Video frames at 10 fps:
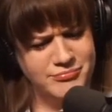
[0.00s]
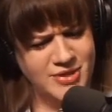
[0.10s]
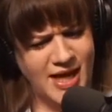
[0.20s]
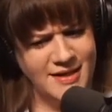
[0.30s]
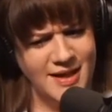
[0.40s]

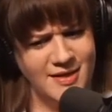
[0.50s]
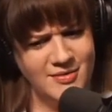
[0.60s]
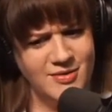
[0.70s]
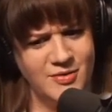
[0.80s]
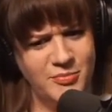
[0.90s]
tied like a
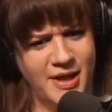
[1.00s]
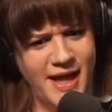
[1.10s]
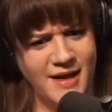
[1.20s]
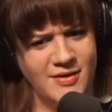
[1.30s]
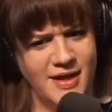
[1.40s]
little
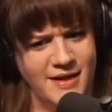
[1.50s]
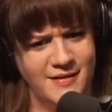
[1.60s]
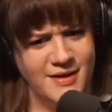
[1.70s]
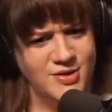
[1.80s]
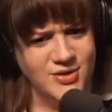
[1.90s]
black, like
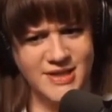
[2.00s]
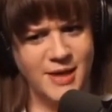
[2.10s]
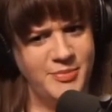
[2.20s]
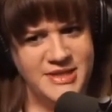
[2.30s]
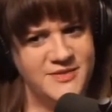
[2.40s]
it looked like
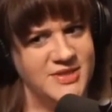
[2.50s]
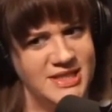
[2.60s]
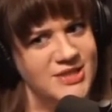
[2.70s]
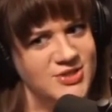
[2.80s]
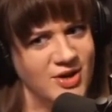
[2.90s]
a piece of a
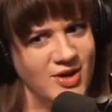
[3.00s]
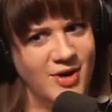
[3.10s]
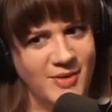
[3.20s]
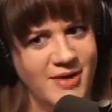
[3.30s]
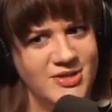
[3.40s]
t-shirt
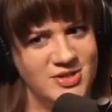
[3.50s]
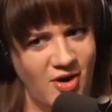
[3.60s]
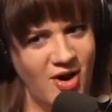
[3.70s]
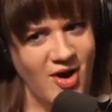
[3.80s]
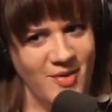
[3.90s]
around his
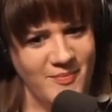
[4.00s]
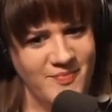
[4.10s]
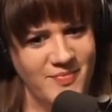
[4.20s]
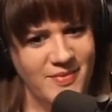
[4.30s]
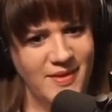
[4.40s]
arm,
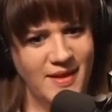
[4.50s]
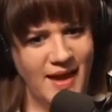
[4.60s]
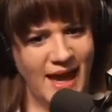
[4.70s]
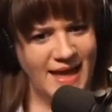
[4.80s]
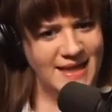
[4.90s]

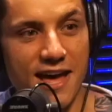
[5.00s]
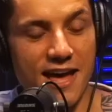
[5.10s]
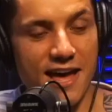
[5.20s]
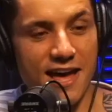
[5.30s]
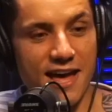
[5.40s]
and
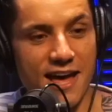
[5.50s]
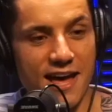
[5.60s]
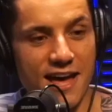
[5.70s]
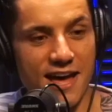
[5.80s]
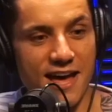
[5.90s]
then
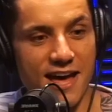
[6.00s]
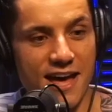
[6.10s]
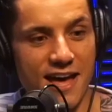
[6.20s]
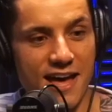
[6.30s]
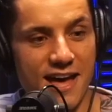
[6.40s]
stuck
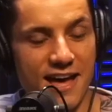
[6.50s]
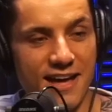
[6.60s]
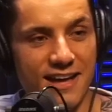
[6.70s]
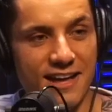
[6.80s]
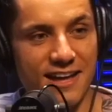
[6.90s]
the thing
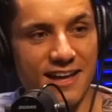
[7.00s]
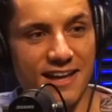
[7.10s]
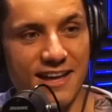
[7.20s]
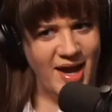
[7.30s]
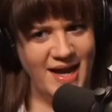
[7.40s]
on his
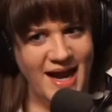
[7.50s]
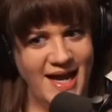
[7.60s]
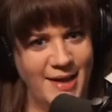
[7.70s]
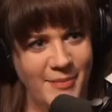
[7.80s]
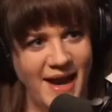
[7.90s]
arm. And
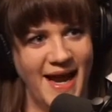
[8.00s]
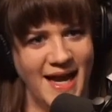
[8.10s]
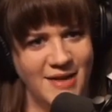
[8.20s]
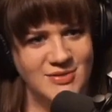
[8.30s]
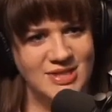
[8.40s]
in my
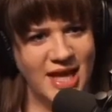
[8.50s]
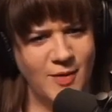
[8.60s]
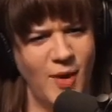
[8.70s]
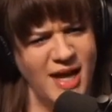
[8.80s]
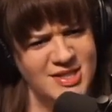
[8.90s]
head I was like,
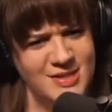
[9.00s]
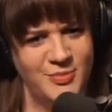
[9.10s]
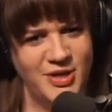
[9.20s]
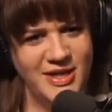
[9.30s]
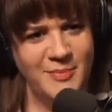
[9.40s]
why is he
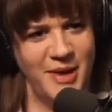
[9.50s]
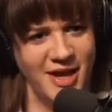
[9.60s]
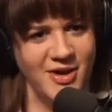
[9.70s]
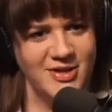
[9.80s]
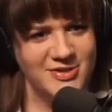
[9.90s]
putting a
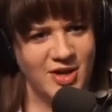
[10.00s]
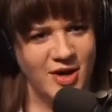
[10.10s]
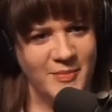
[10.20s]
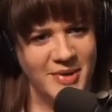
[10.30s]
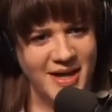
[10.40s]
pen on his
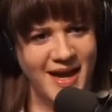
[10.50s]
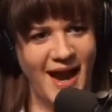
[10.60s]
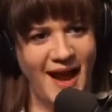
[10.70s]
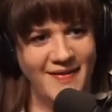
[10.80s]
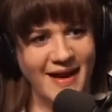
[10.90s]
arm?
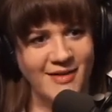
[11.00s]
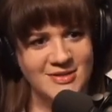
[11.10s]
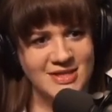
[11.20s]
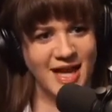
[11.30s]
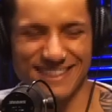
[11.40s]
And then I
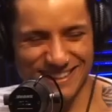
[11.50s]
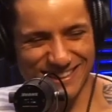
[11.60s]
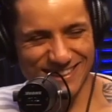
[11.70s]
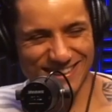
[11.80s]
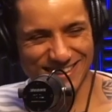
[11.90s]
was like, oh,
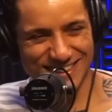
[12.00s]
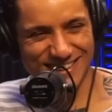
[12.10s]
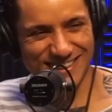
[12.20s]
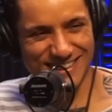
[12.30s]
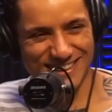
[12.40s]
that guy's
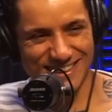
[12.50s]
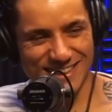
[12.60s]
doing